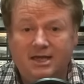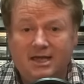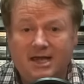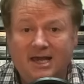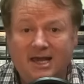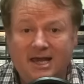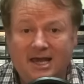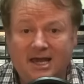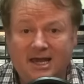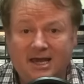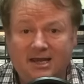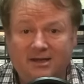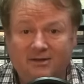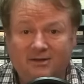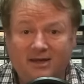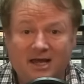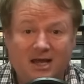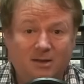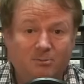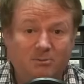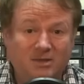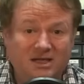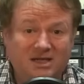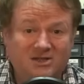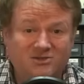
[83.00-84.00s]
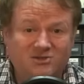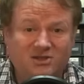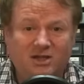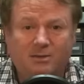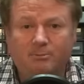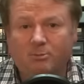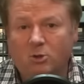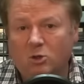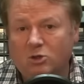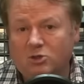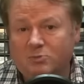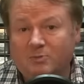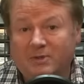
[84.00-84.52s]
And that means that
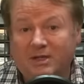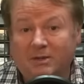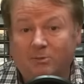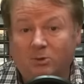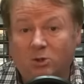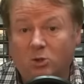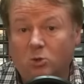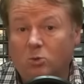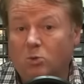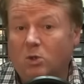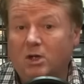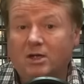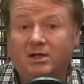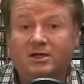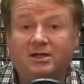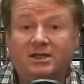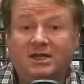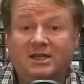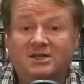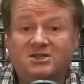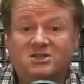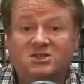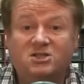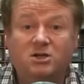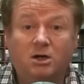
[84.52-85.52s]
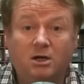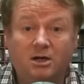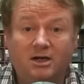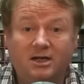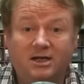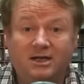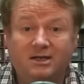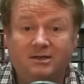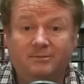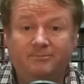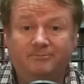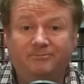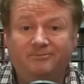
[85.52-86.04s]
most people who want to get
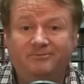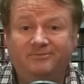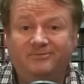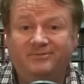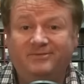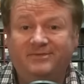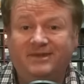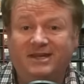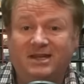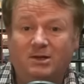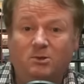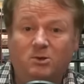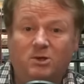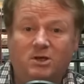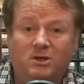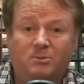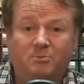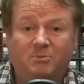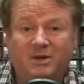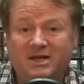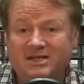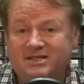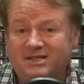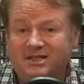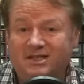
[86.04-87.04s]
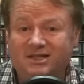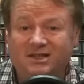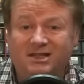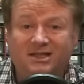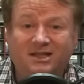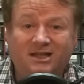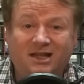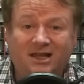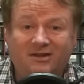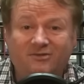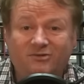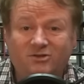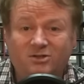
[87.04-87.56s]
started, they were basically
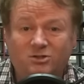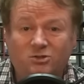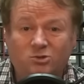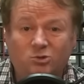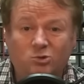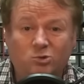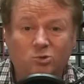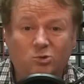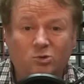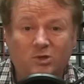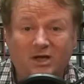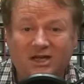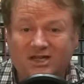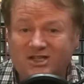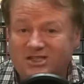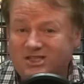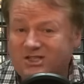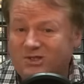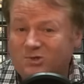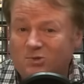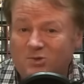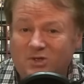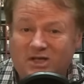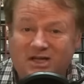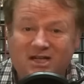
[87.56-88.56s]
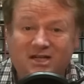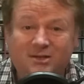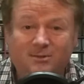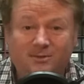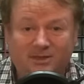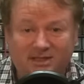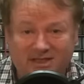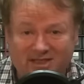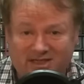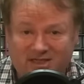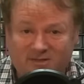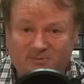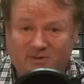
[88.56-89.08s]
left to
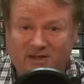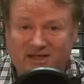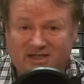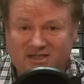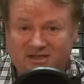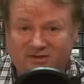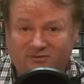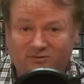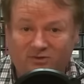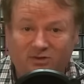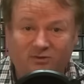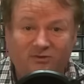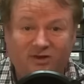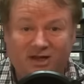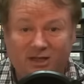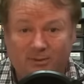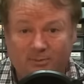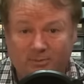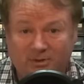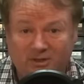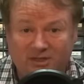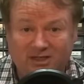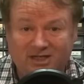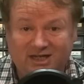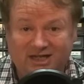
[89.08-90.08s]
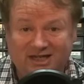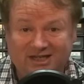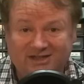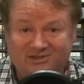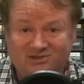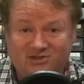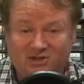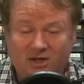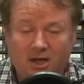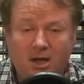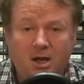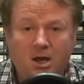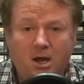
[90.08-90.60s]
extremely expensive development
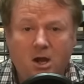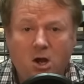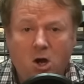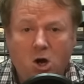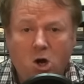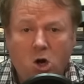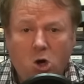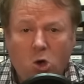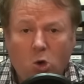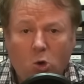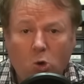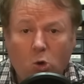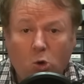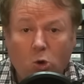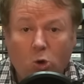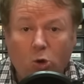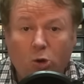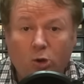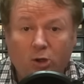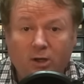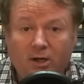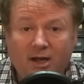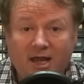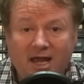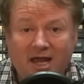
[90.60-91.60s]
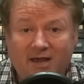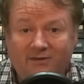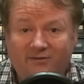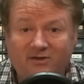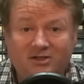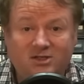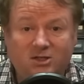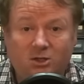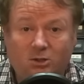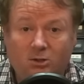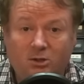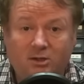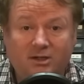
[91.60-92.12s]
kits or having
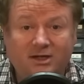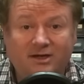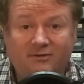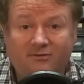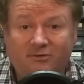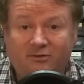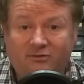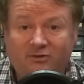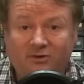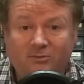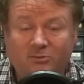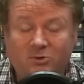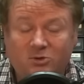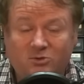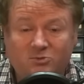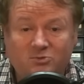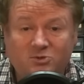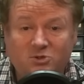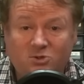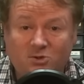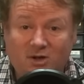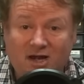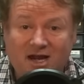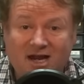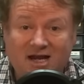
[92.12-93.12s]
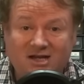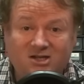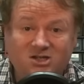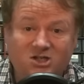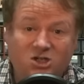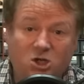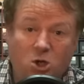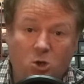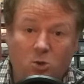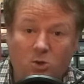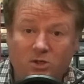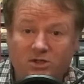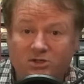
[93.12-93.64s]
to learn everything from scratch,
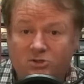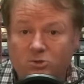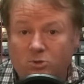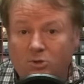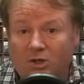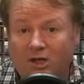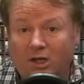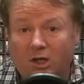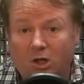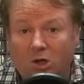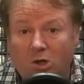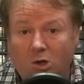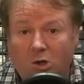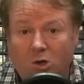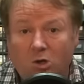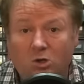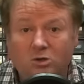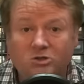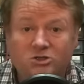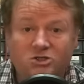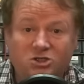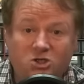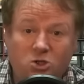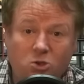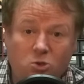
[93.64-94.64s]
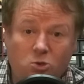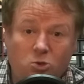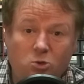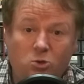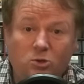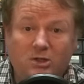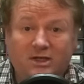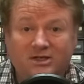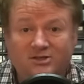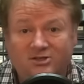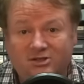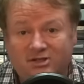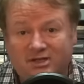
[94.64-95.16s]
going to a long school,
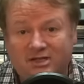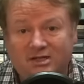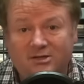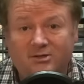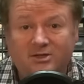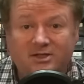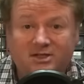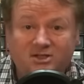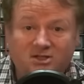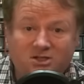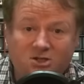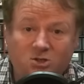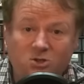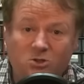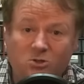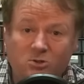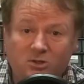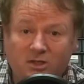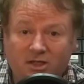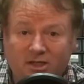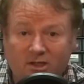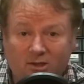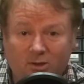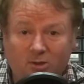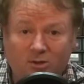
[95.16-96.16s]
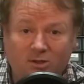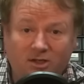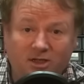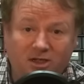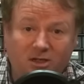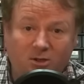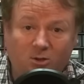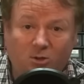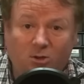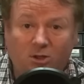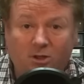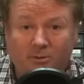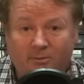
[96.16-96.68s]
engineering school, and learning
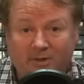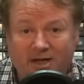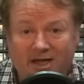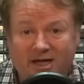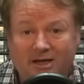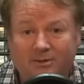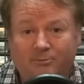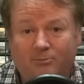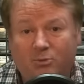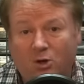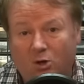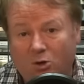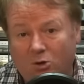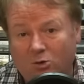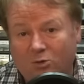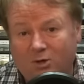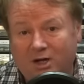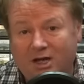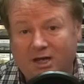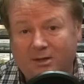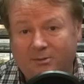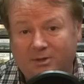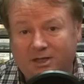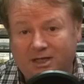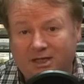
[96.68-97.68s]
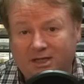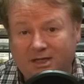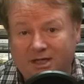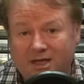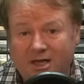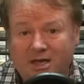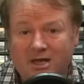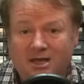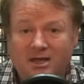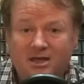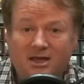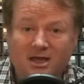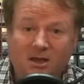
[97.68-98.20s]
all about programming,
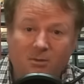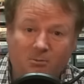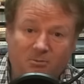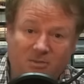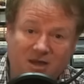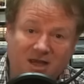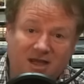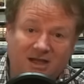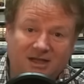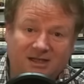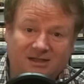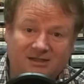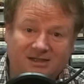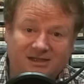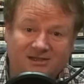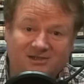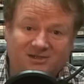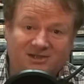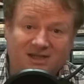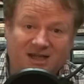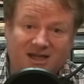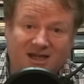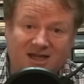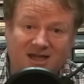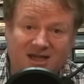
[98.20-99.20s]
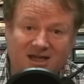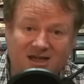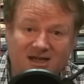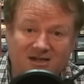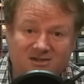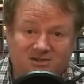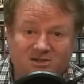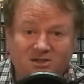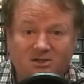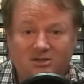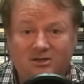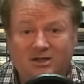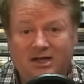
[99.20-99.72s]
embedded
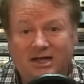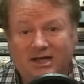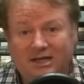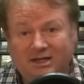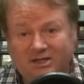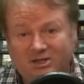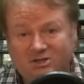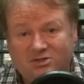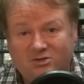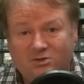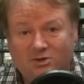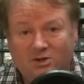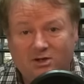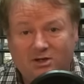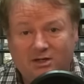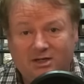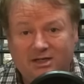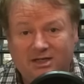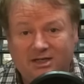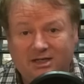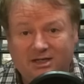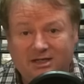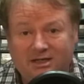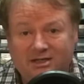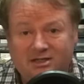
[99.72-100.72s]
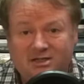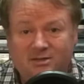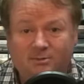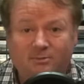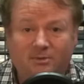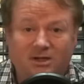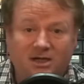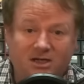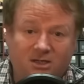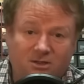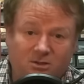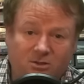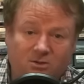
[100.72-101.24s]
designs on electronics,
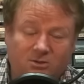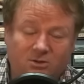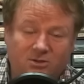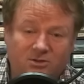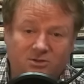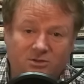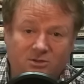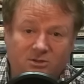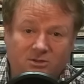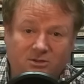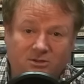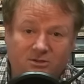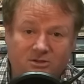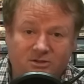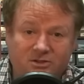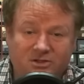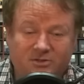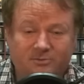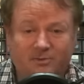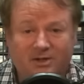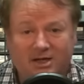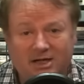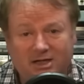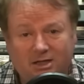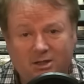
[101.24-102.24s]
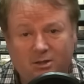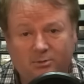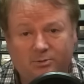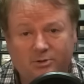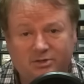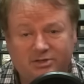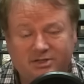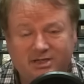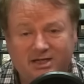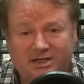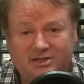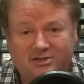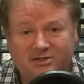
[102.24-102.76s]
microcontrollers,
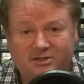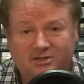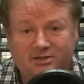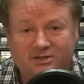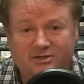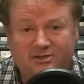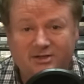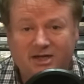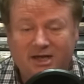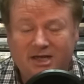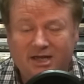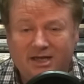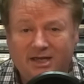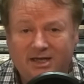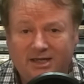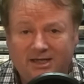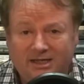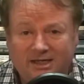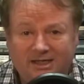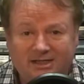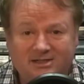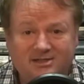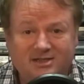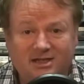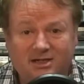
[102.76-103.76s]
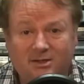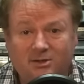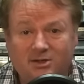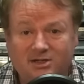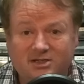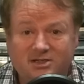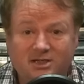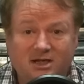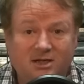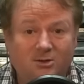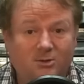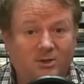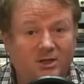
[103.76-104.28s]
microprocessors,
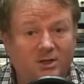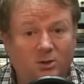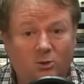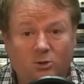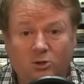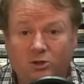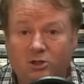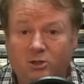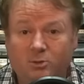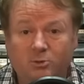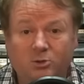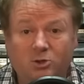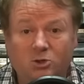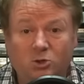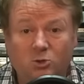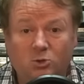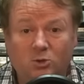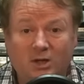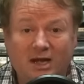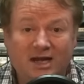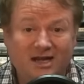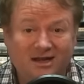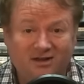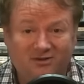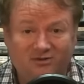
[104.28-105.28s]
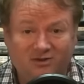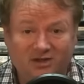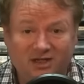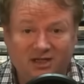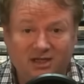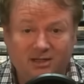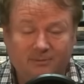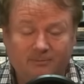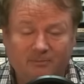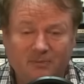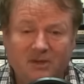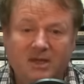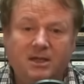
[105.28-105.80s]
etc., in order to do
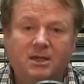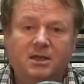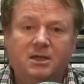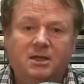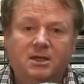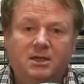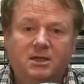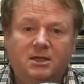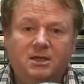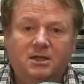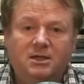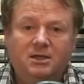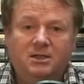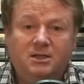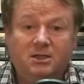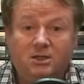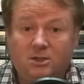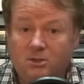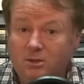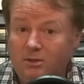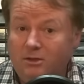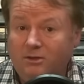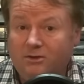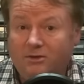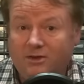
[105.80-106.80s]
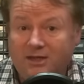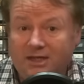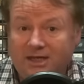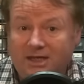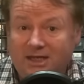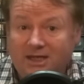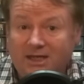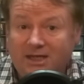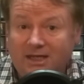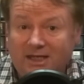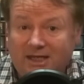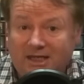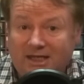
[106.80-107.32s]
anything. The good
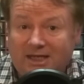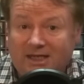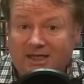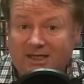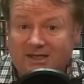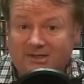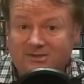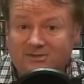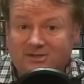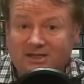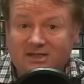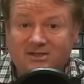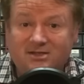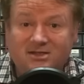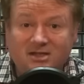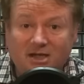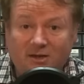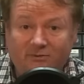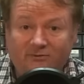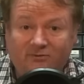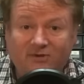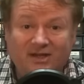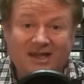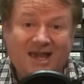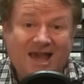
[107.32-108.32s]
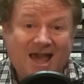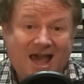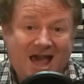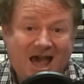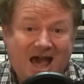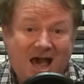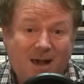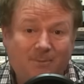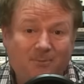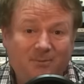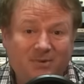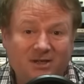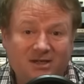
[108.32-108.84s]
thing is that something
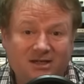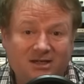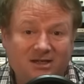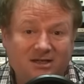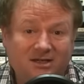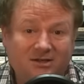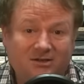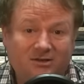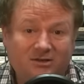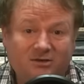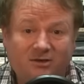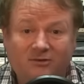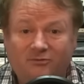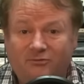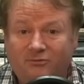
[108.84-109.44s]
happened